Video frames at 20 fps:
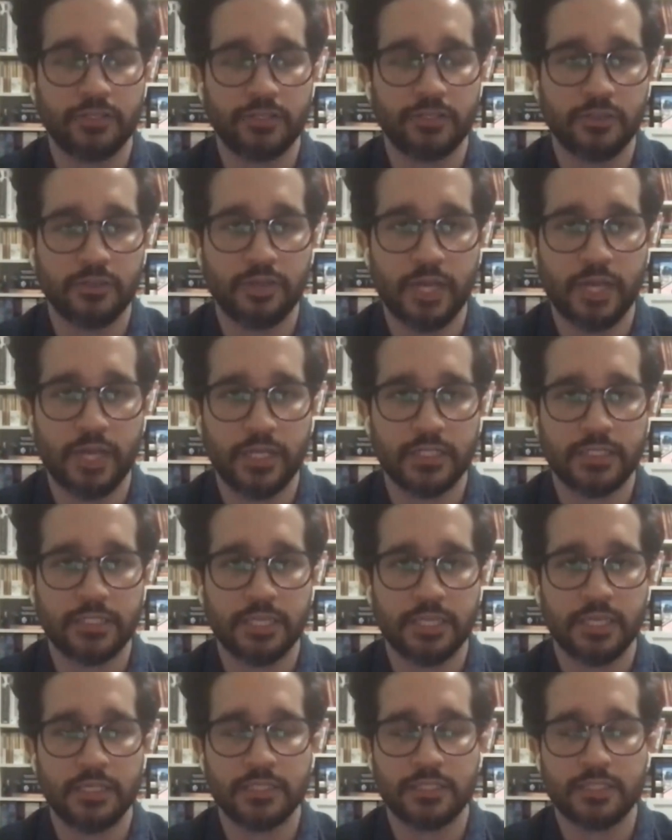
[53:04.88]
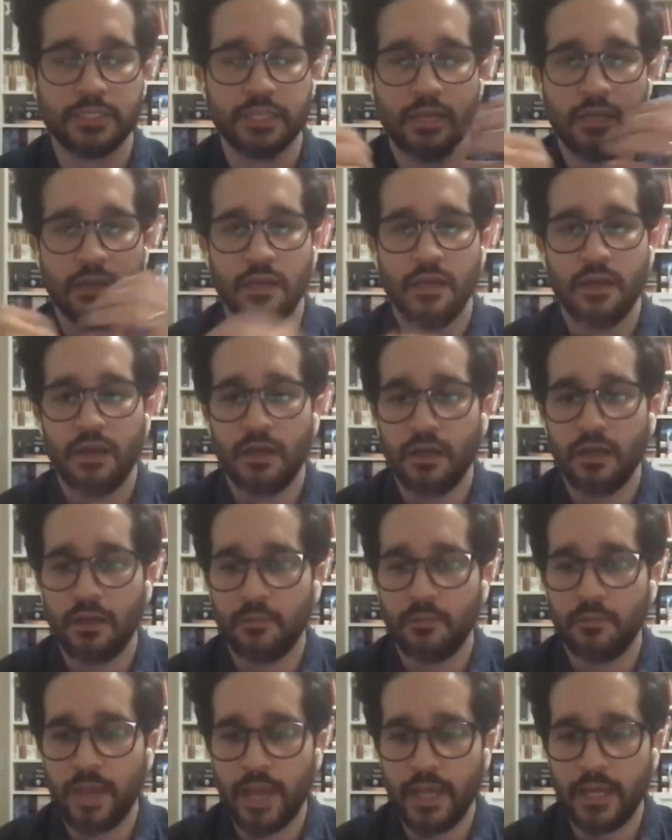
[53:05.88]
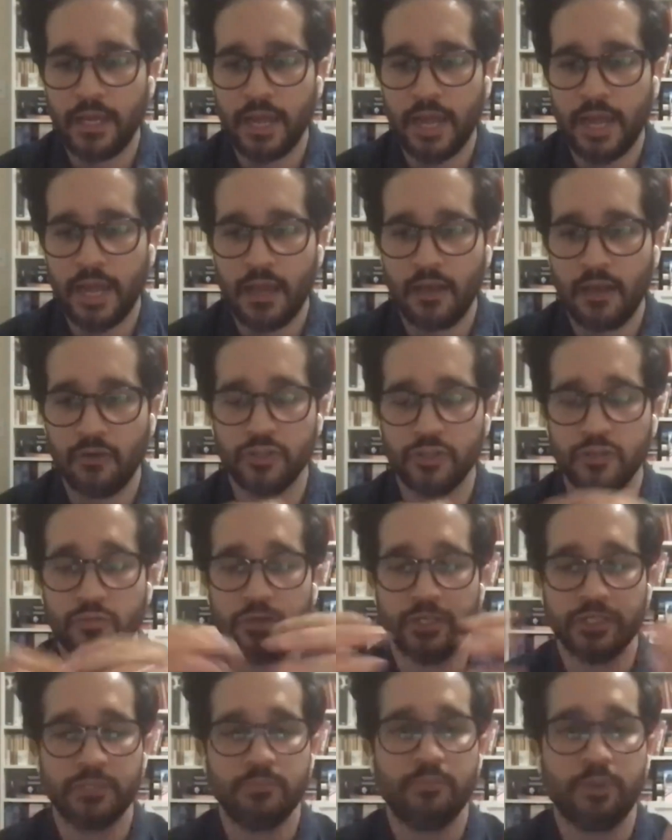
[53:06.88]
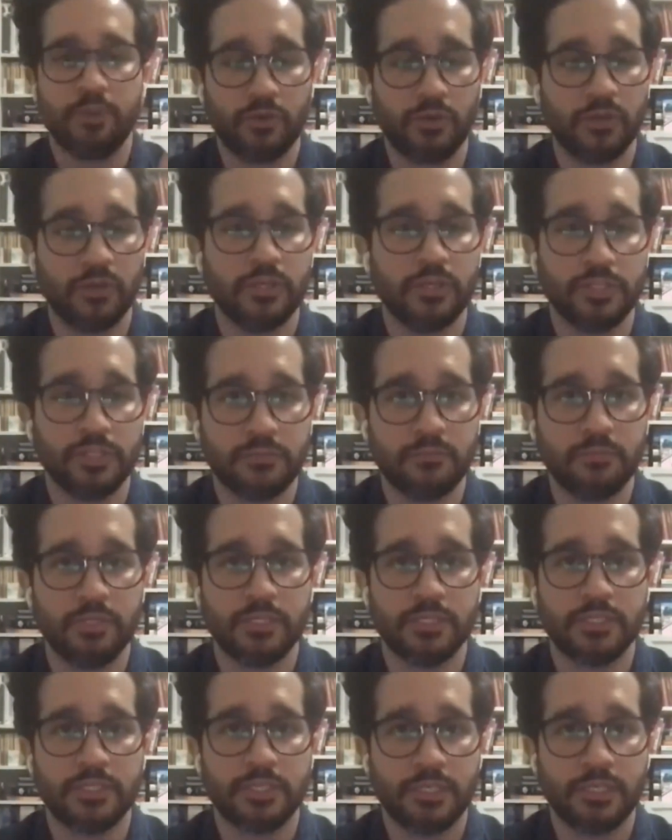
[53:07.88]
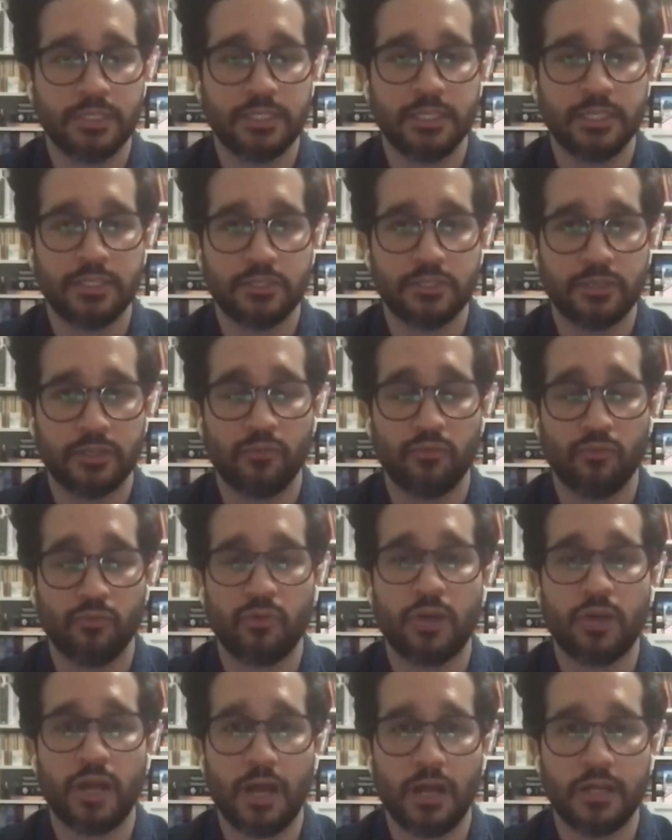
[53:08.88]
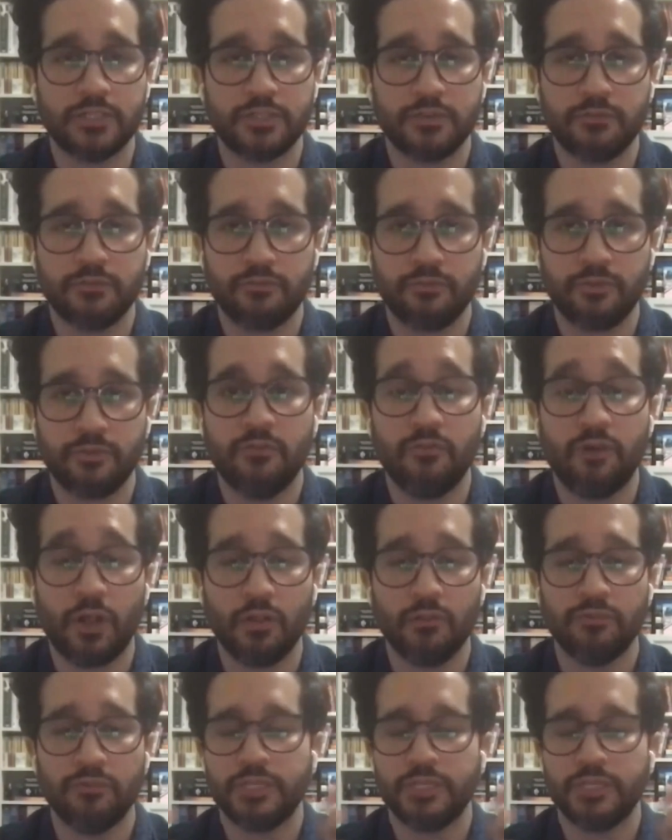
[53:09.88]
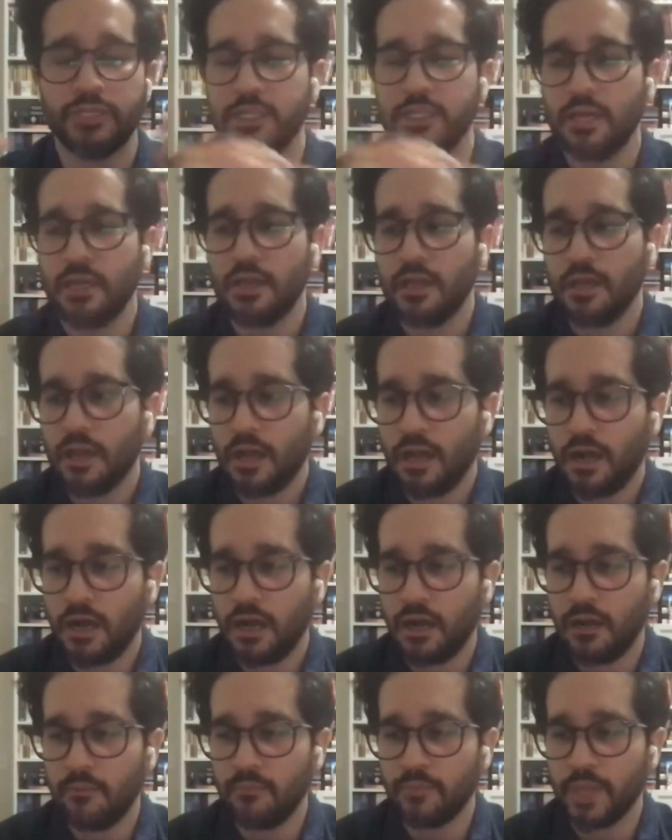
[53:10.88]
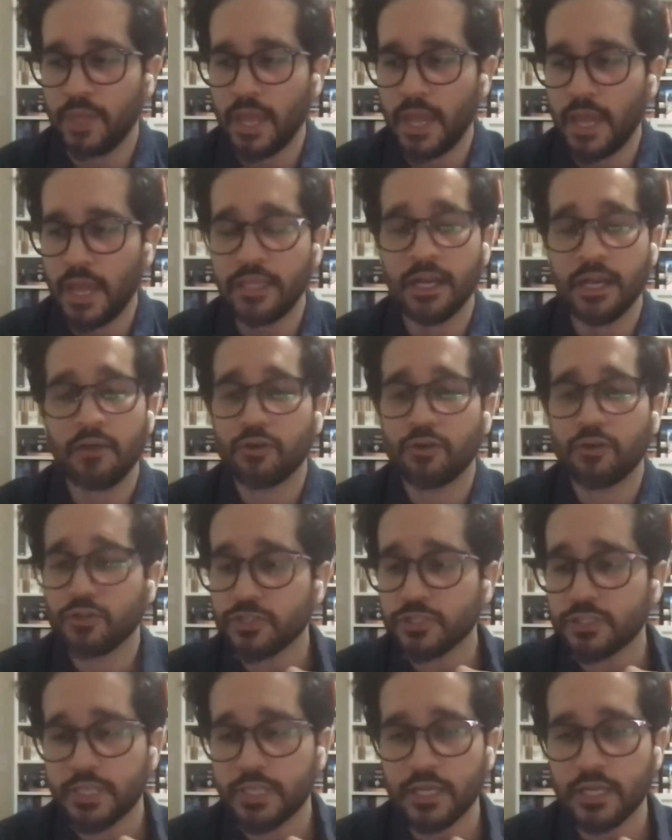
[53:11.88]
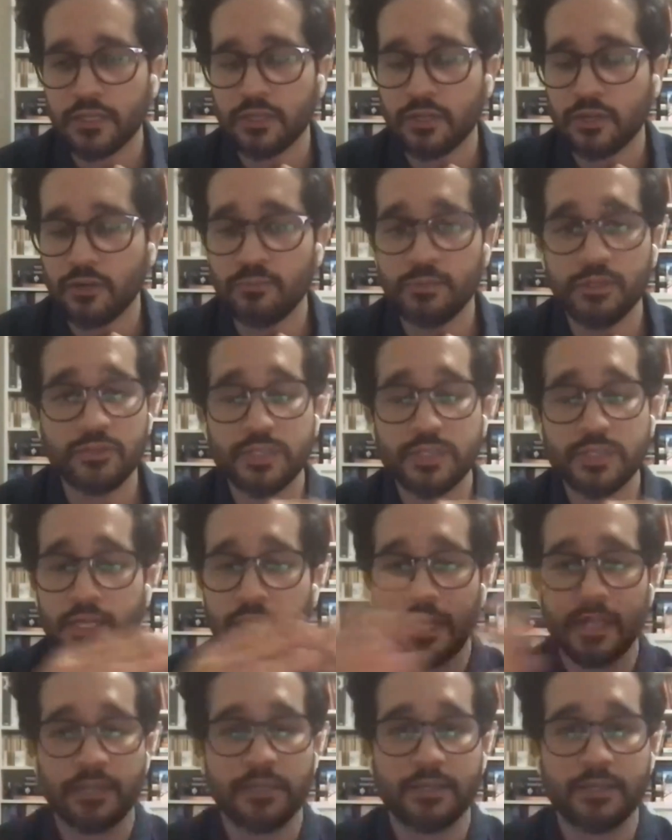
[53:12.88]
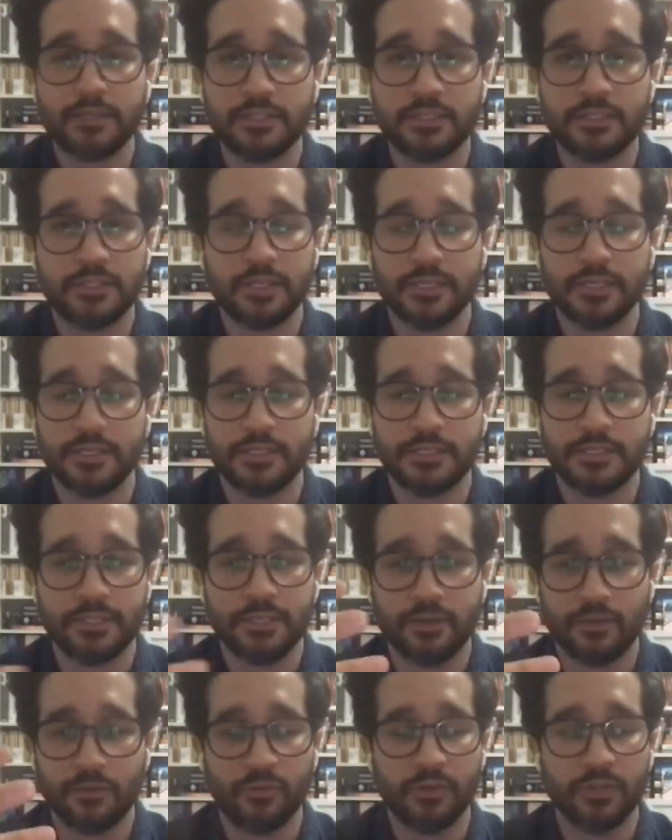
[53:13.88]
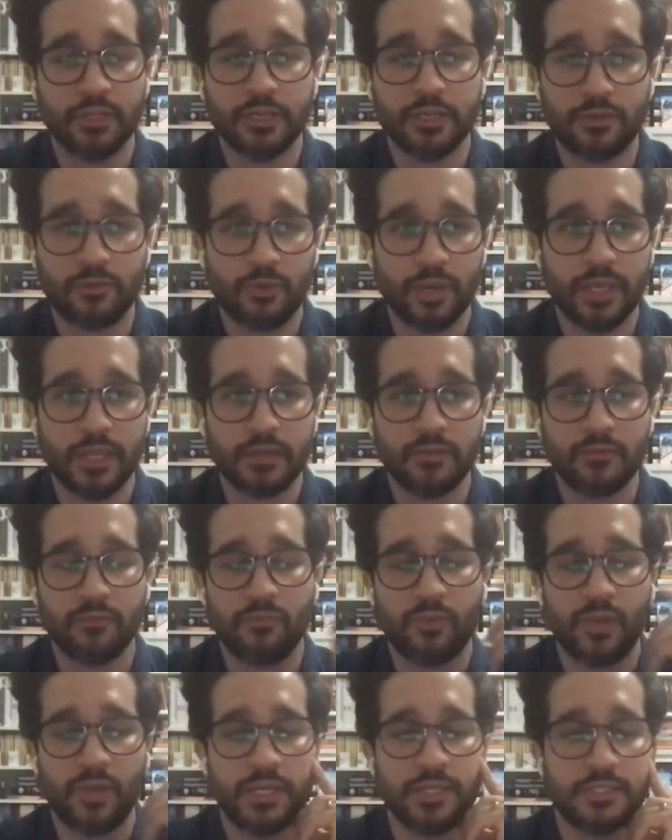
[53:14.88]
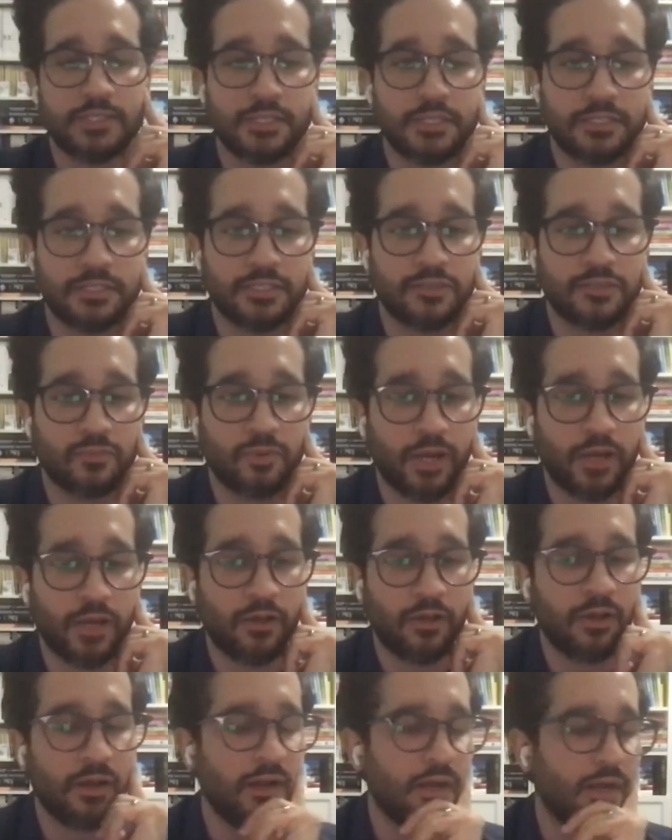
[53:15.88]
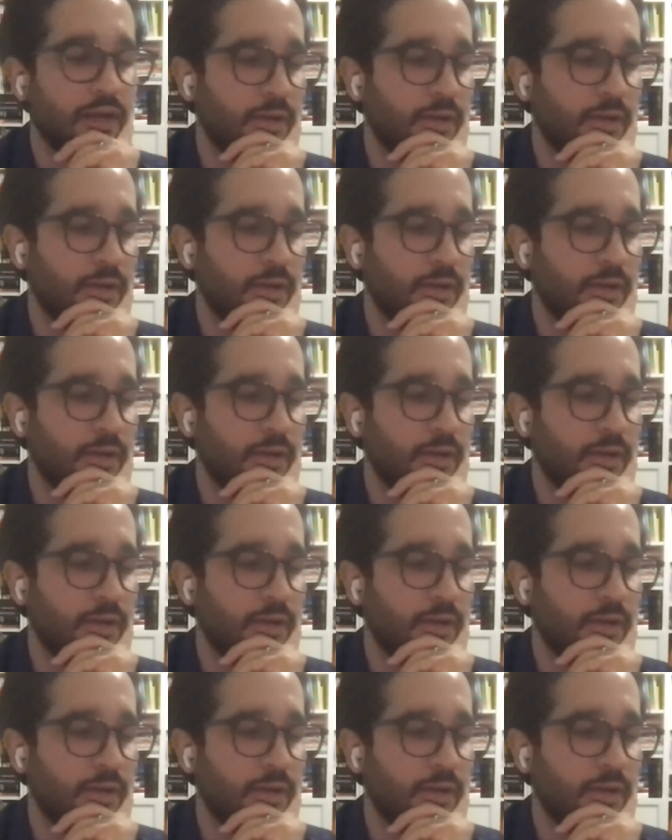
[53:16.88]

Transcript: to the United States, and how U.S. imperialism is essentially the root cause of all of this. And then I would also say, music I think is a really great way into this as well.